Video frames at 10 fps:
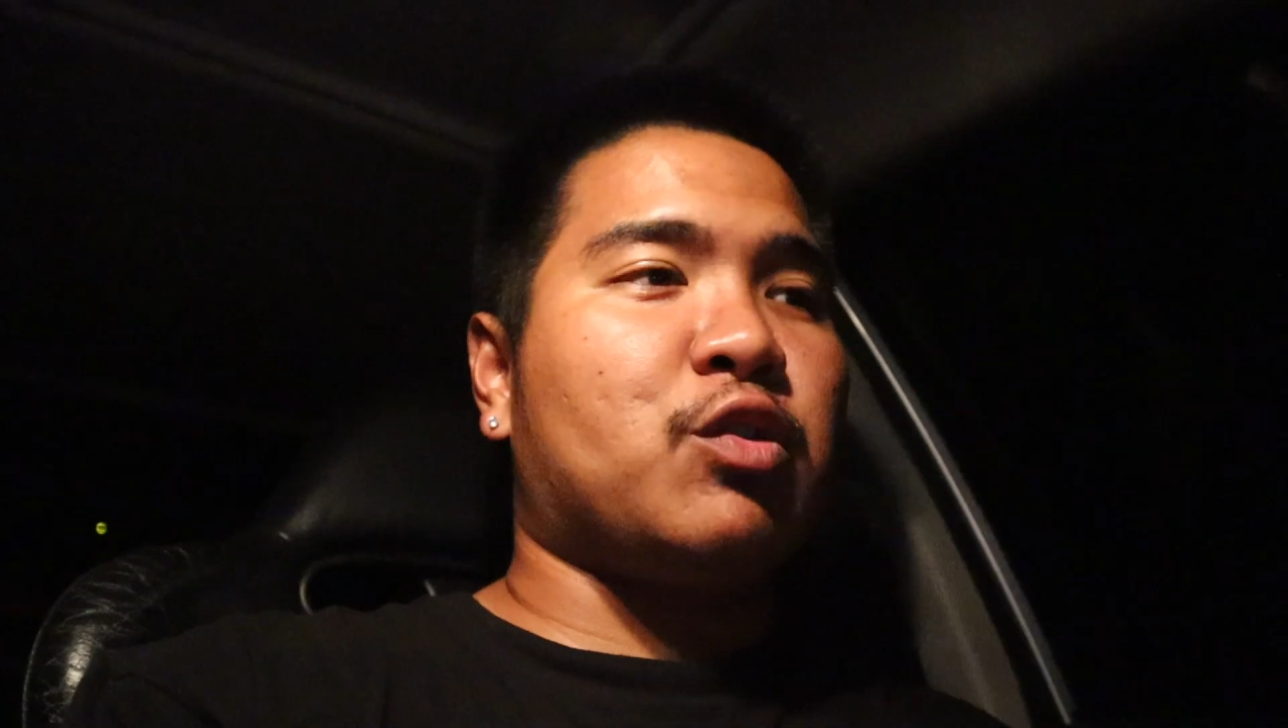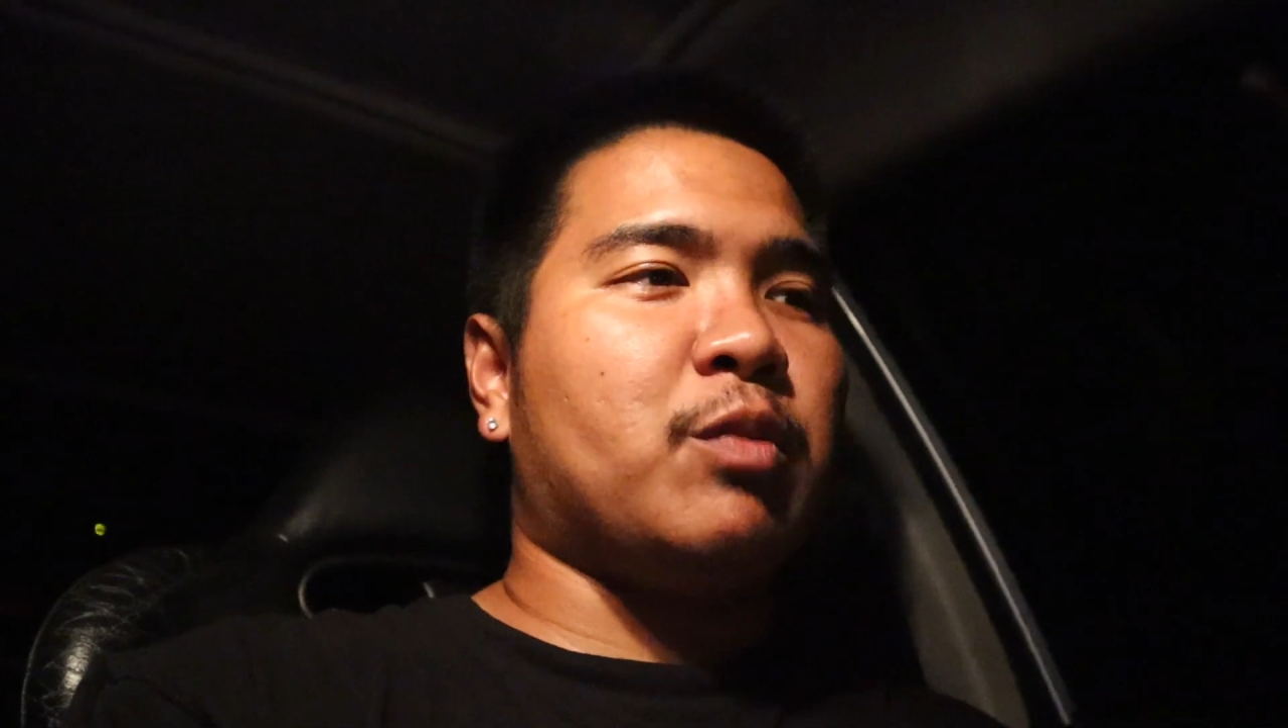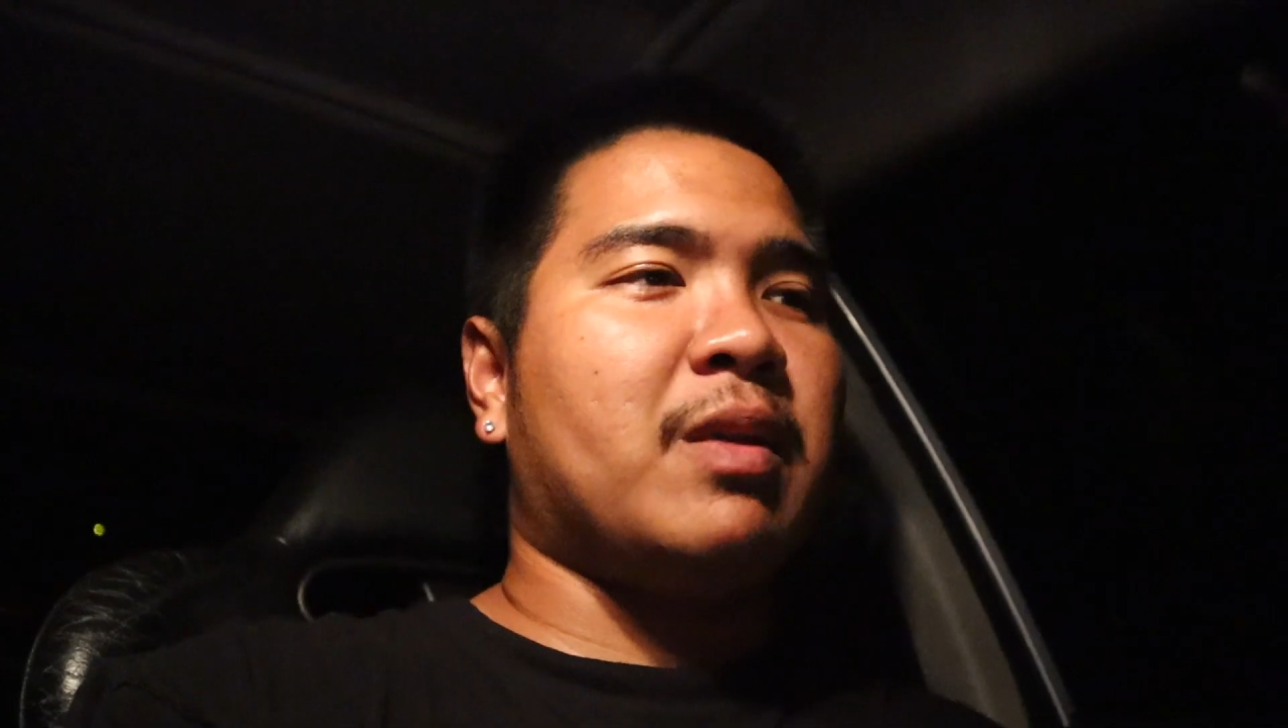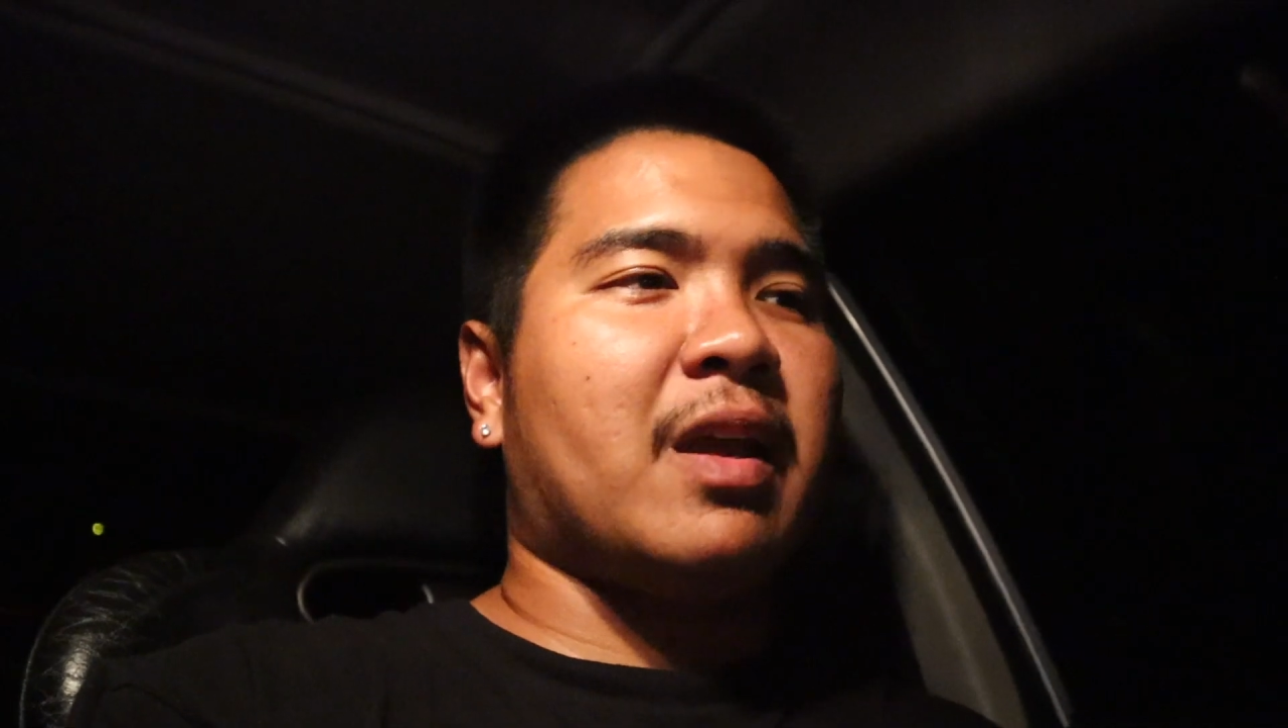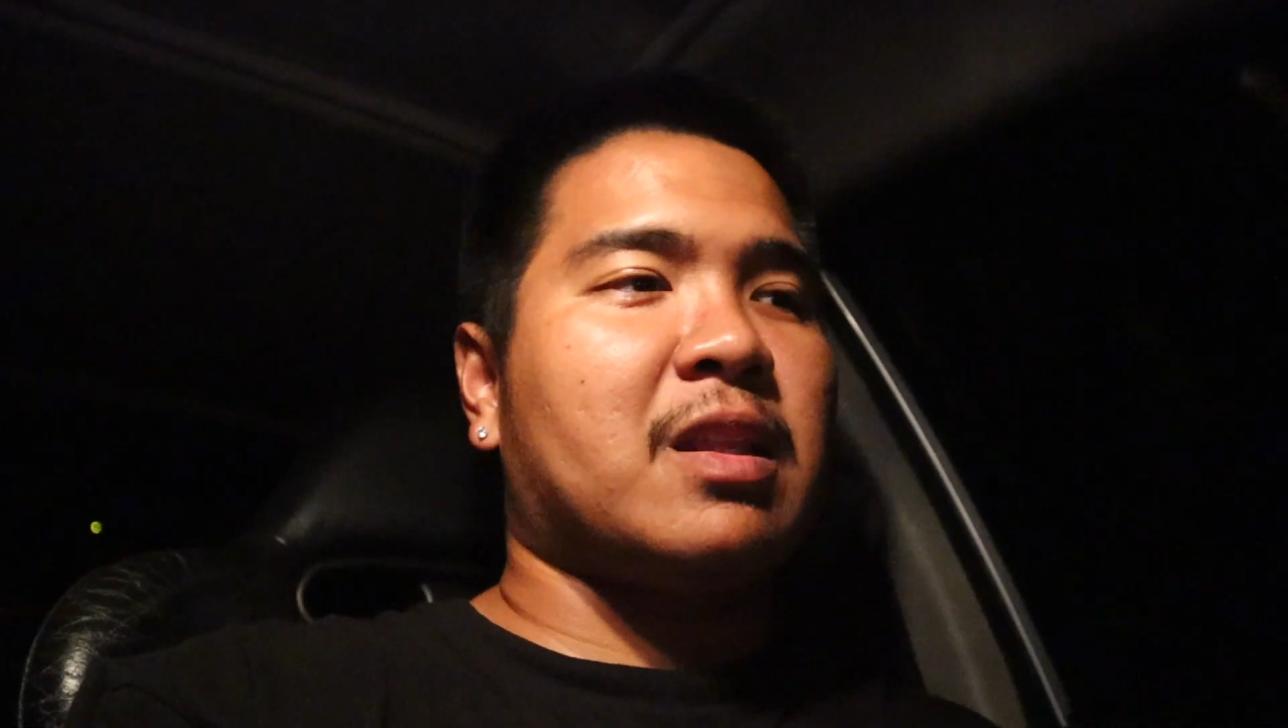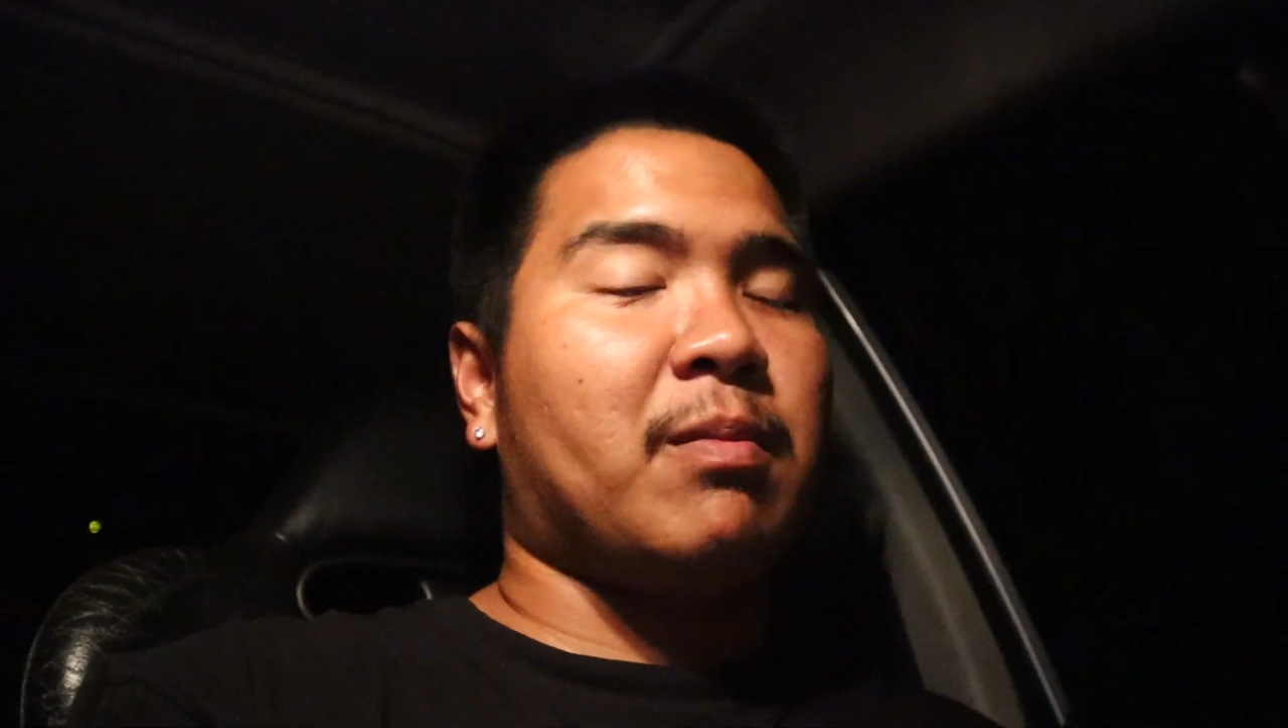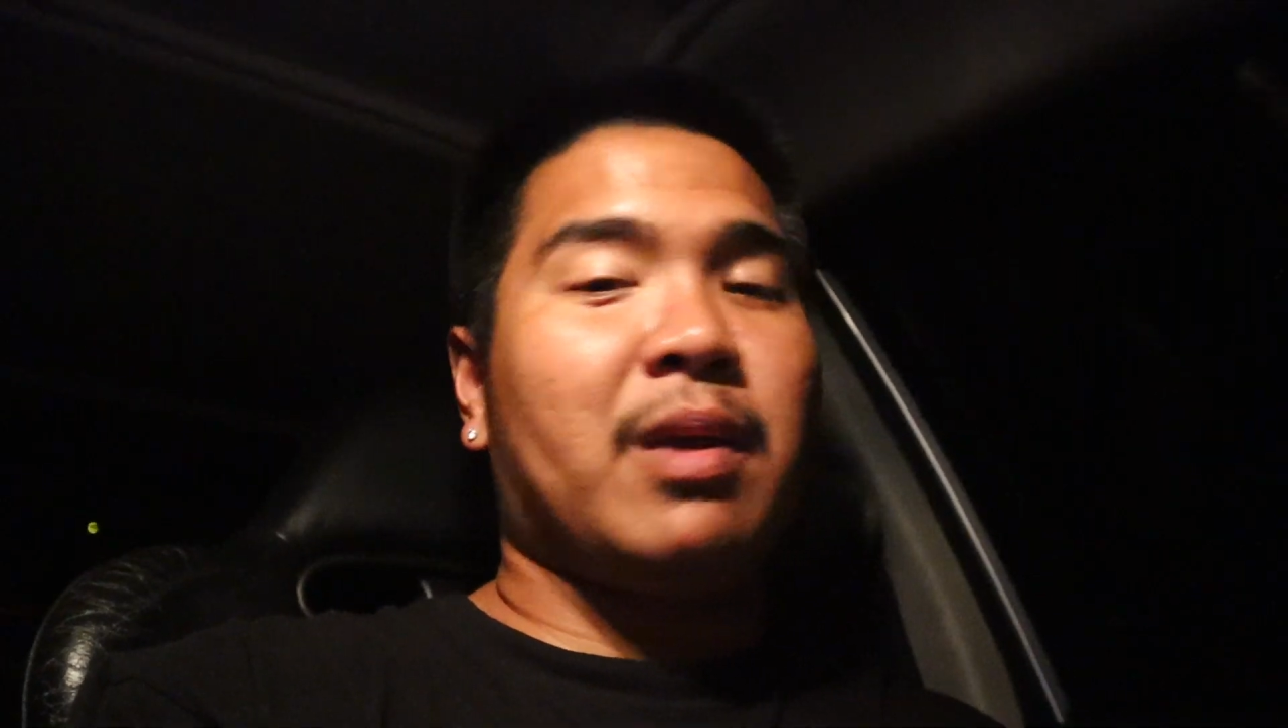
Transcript: could be like the